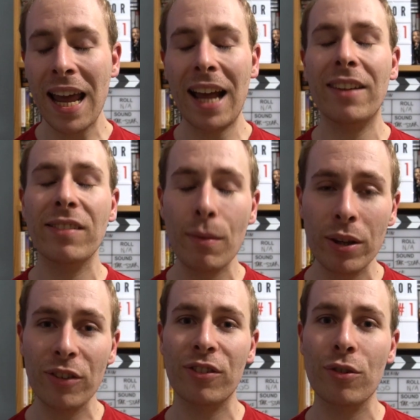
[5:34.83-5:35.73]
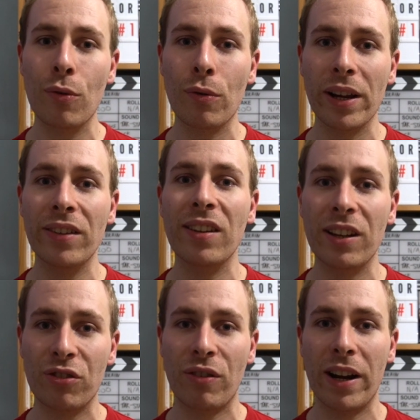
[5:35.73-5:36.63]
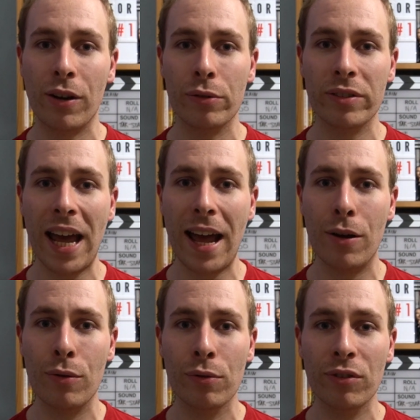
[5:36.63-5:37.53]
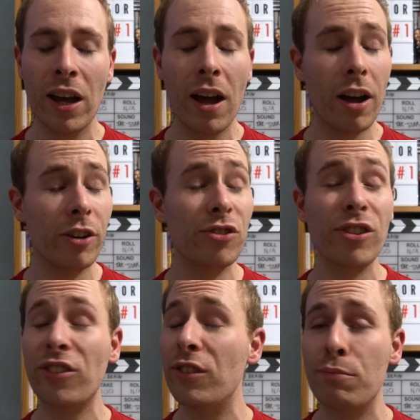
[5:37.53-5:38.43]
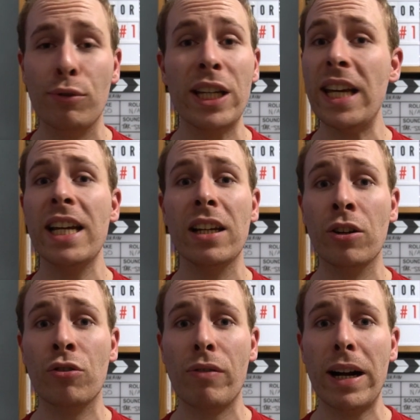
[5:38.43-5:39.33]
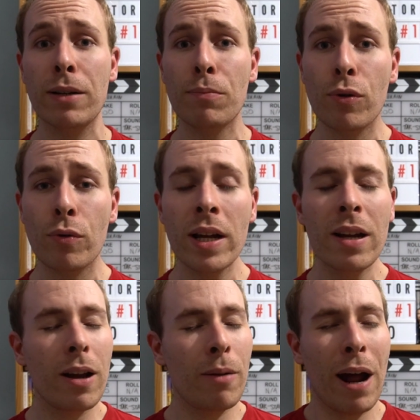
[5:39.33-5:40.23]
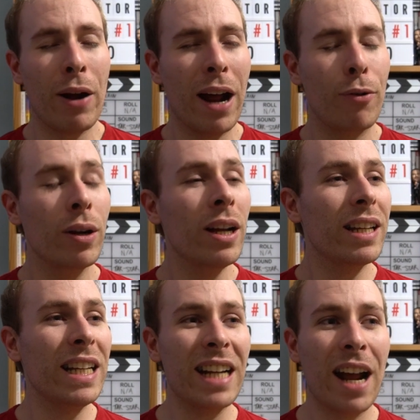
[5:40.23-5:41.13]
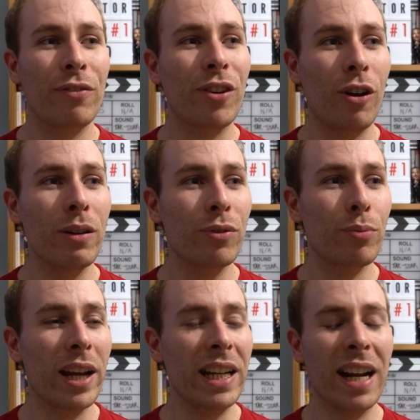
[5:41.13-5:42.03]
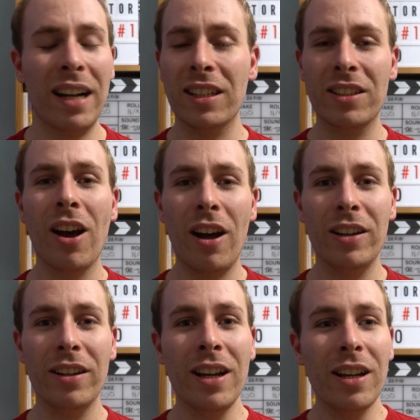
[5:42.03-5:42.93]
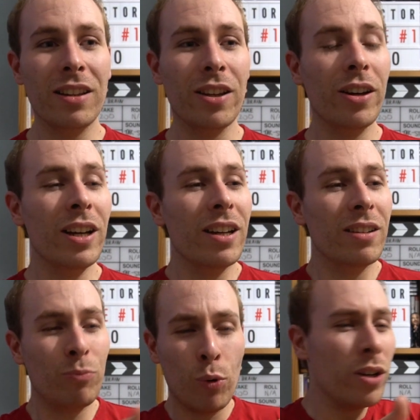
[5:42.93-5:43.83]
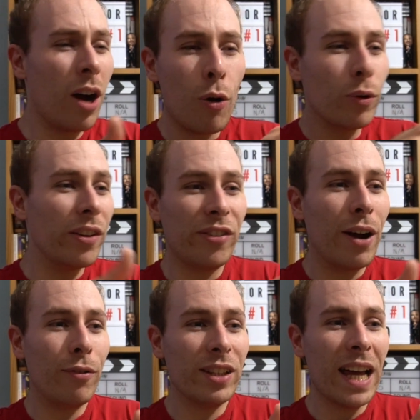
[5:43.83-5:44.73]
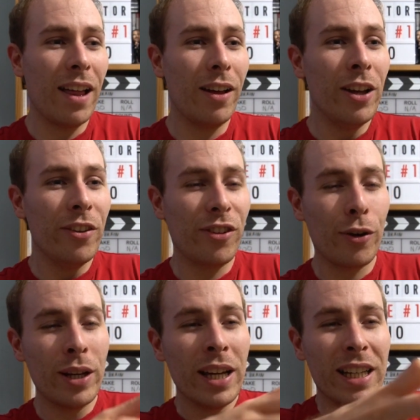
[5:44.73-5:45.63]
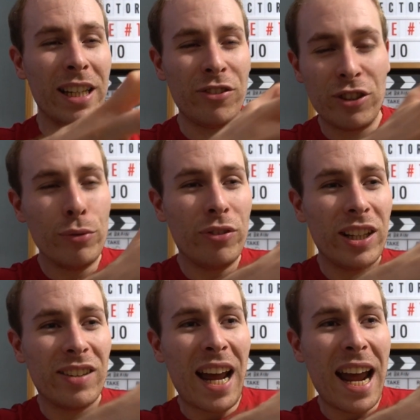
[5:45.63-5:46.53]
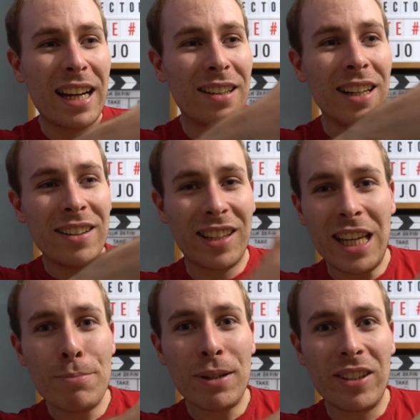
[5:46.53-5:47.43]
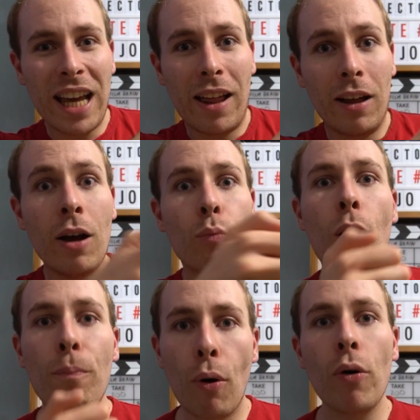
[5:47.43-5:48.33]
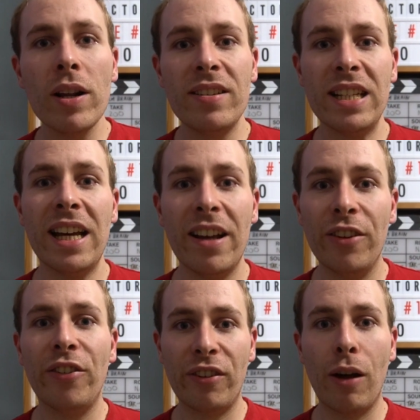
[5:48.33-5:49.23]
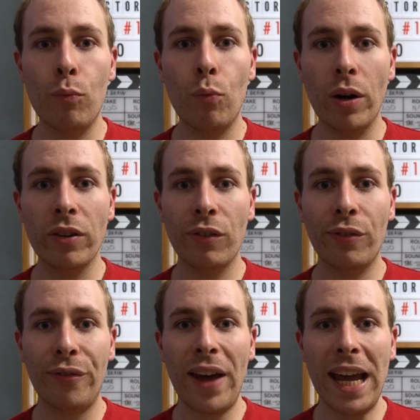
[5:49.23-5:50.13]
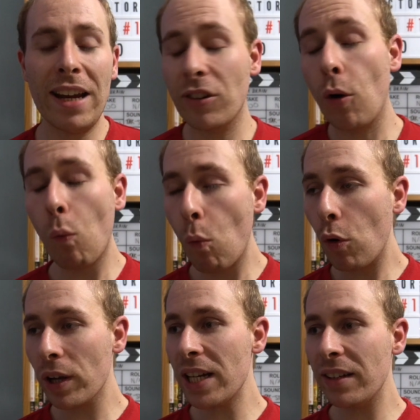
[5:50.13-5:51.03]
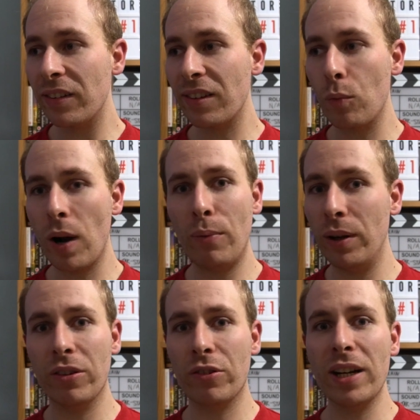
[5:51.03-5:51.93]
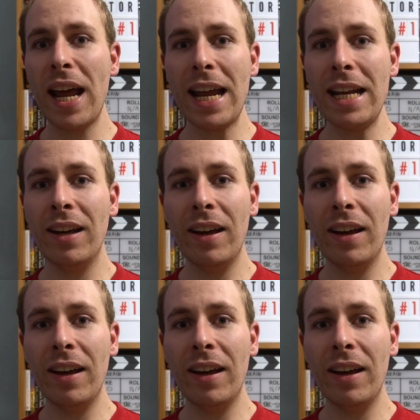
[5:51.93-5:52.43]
And some of the stories that Trejo tells are just simply incredible, about how he'd have times where he'd had a gun that wouldn't hold itself together, so he's using his hand to keep it together while pointing it at someone's face, or walking into somewhere with a grenade